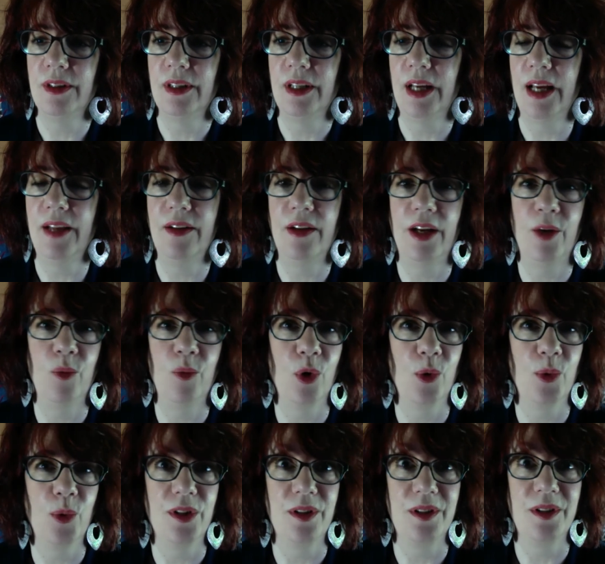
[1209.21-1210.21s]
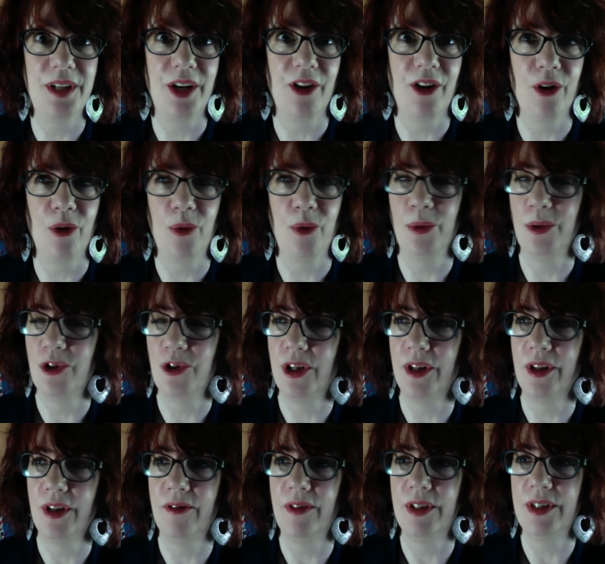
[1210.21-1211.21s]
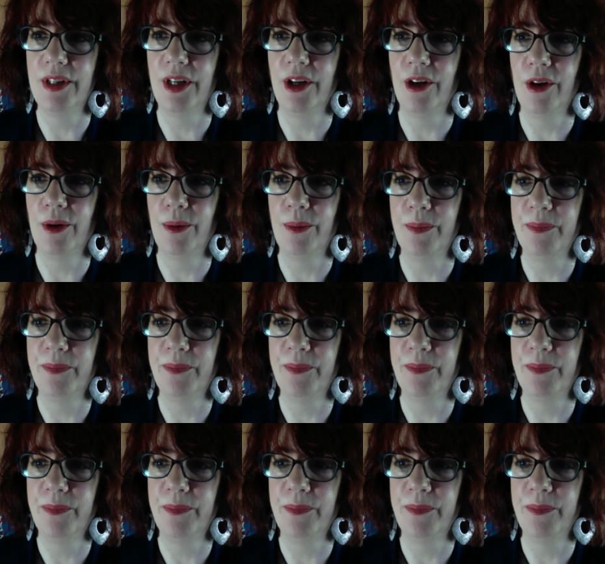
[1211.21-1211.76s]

And I work with the tarot, which I love the tarot.